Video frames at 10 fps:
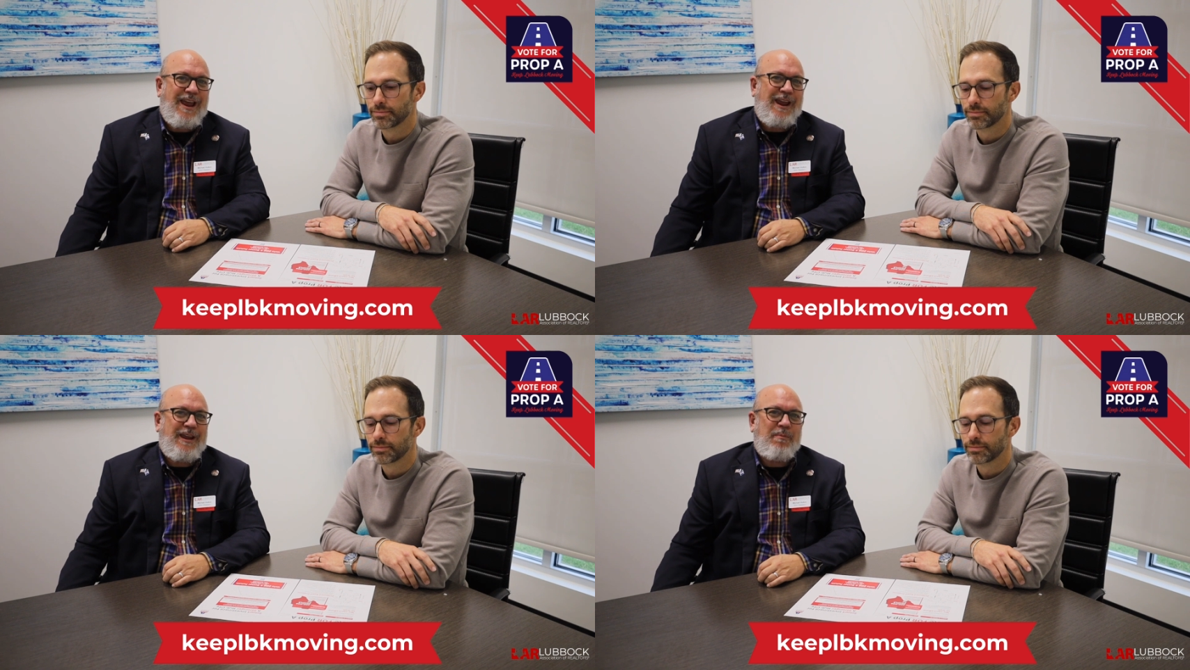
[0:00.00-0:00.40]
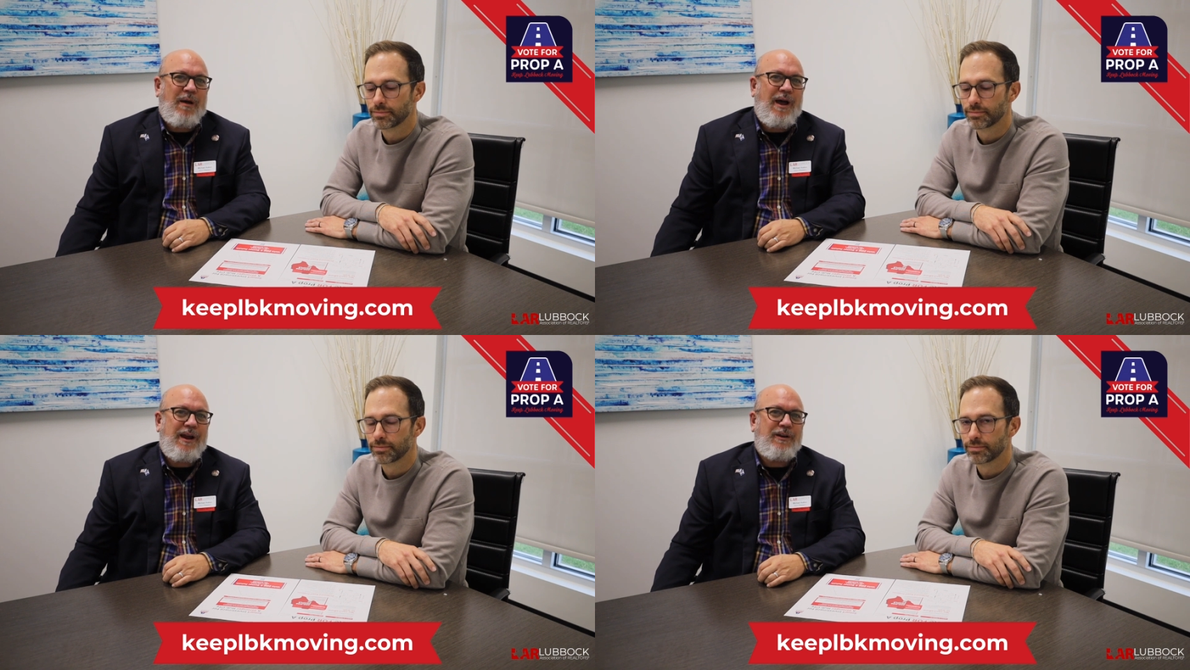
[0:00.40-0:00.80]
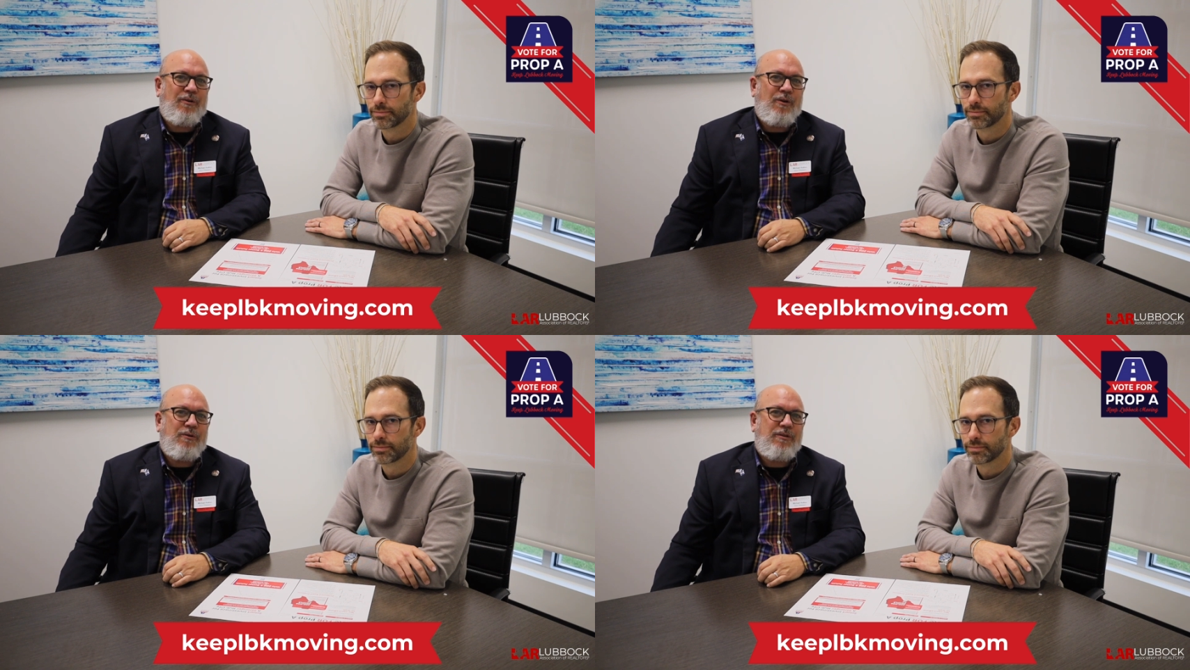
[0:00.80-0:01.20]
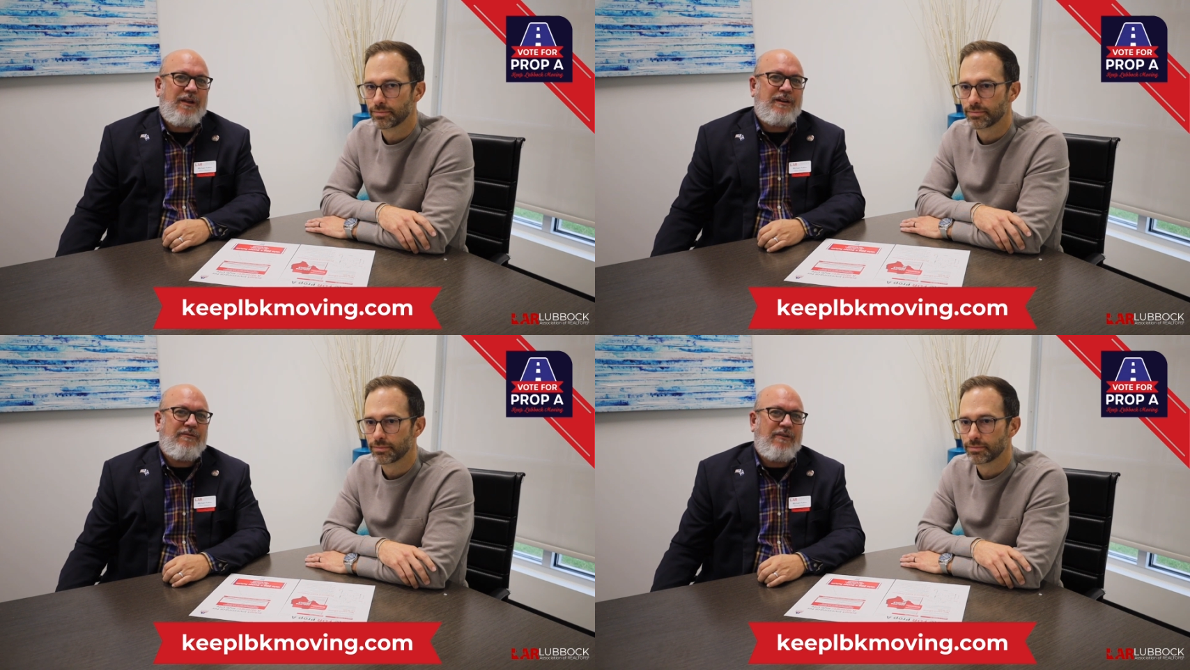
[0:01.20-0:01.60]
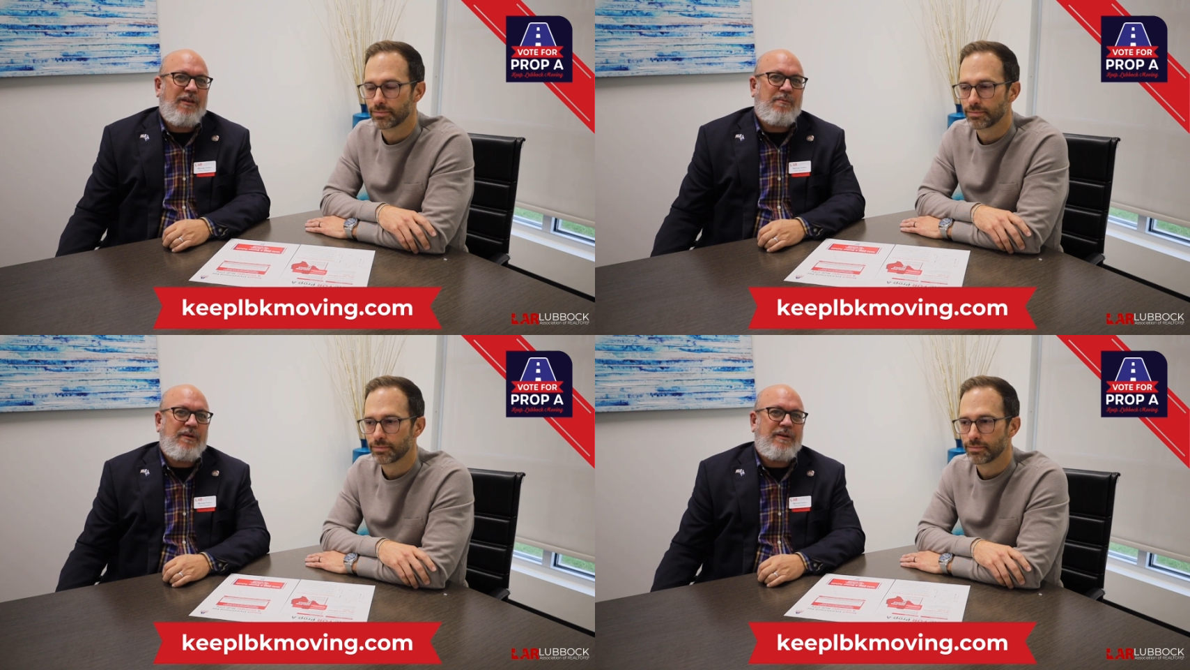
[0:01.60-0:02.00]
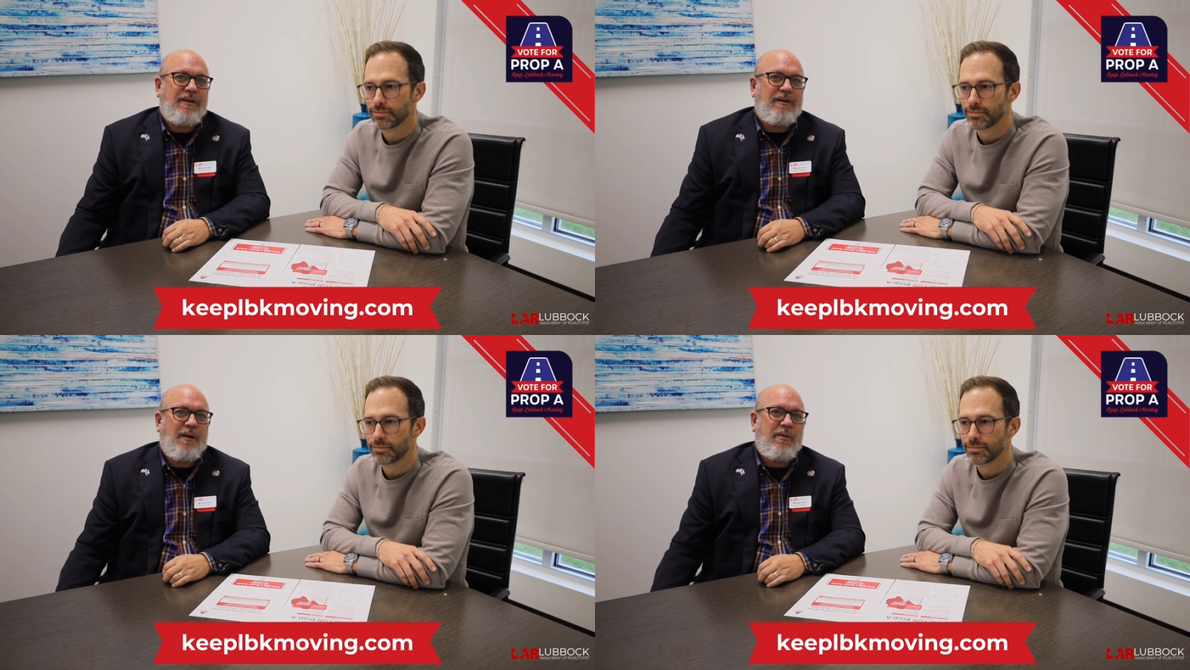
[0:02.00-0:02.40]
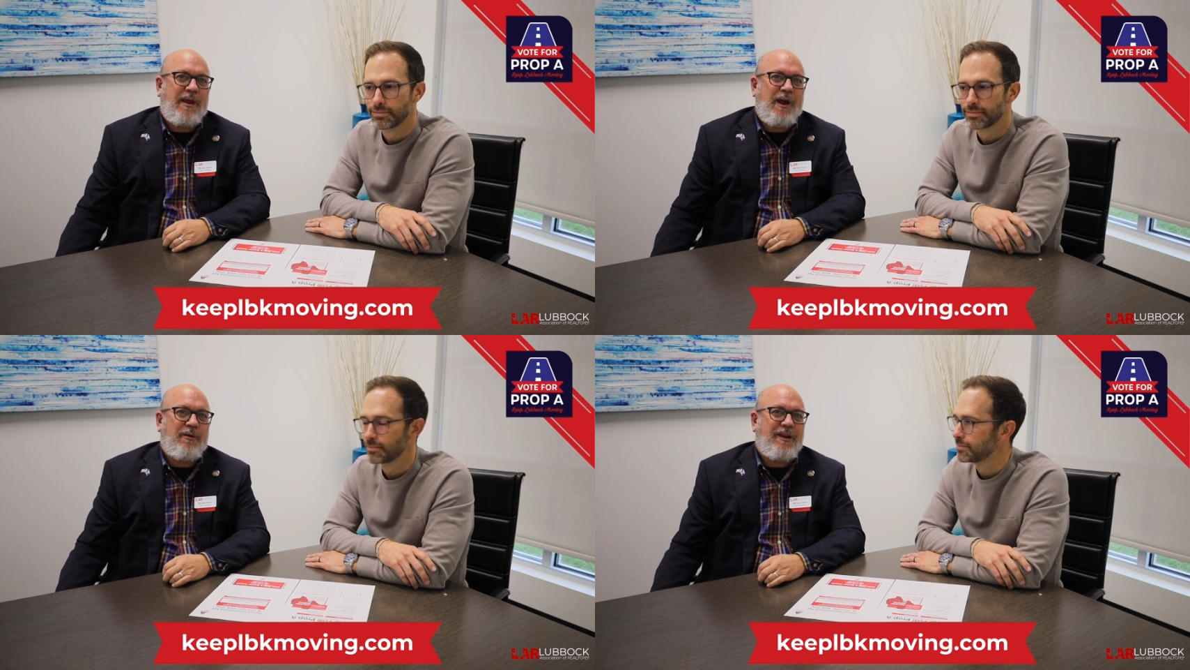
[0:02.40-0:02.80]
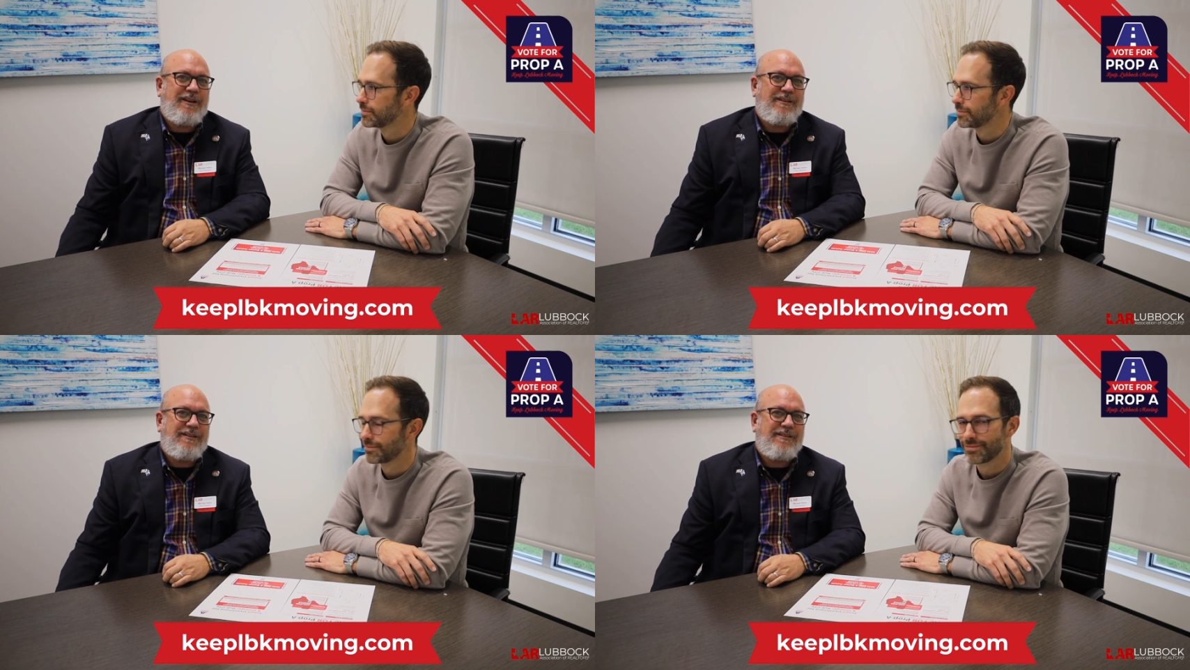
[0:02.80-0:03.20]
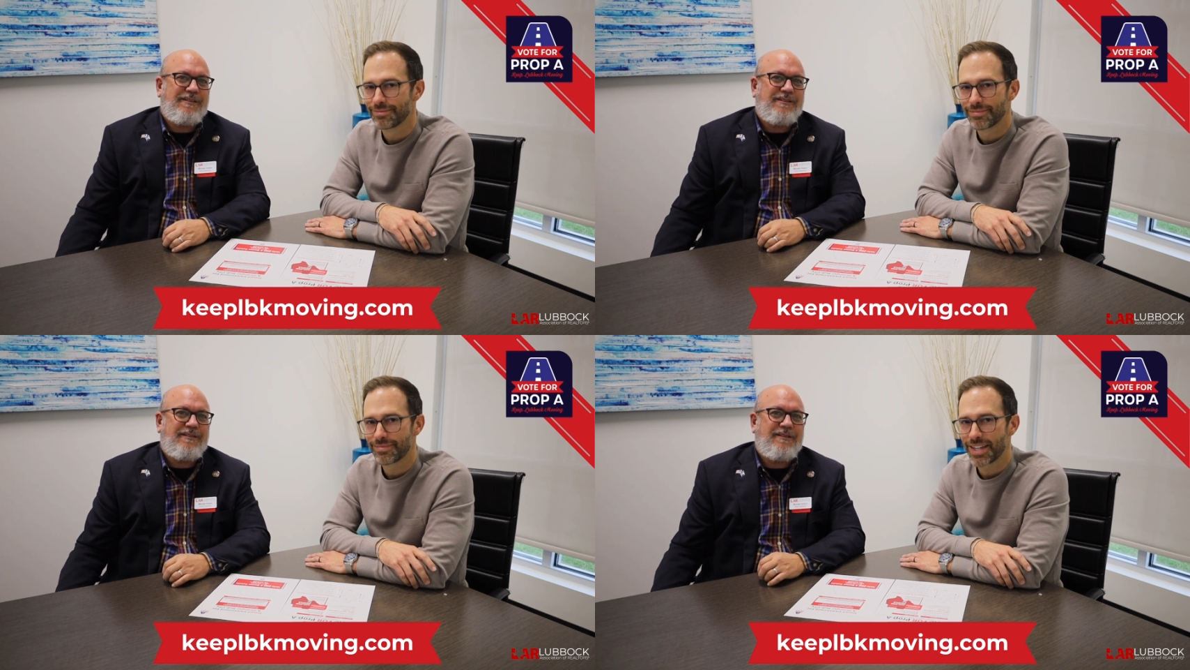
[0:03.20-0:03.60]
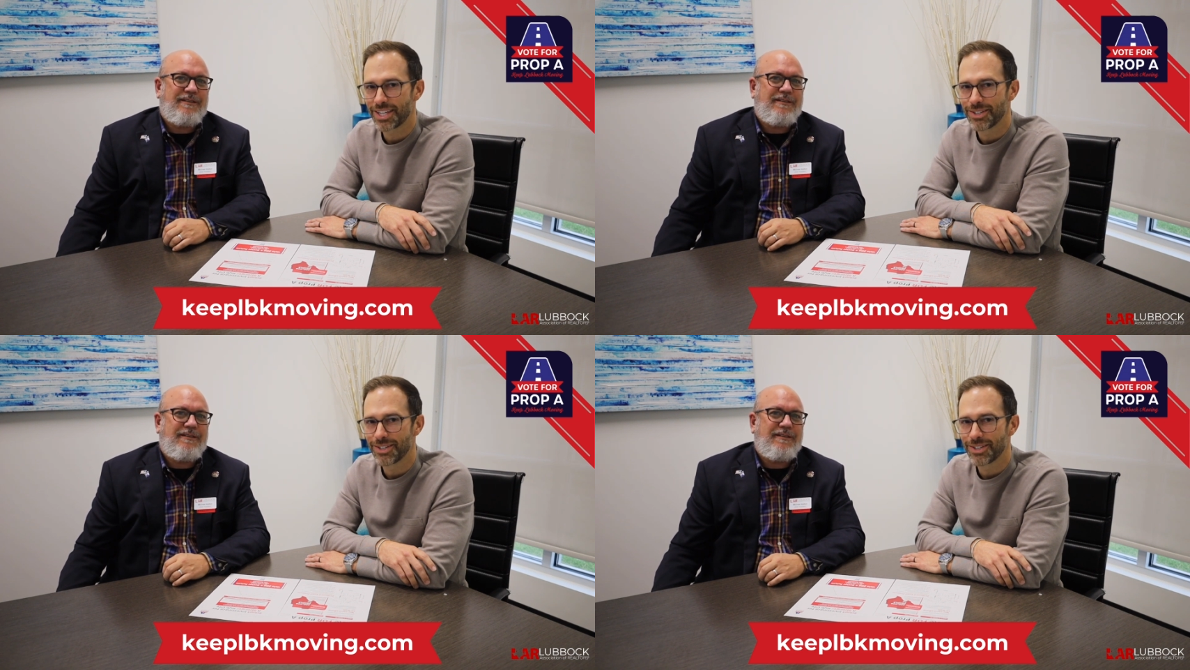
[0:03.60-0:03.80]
Speaker 1: and get behind growth and development in Lubbock County. Thank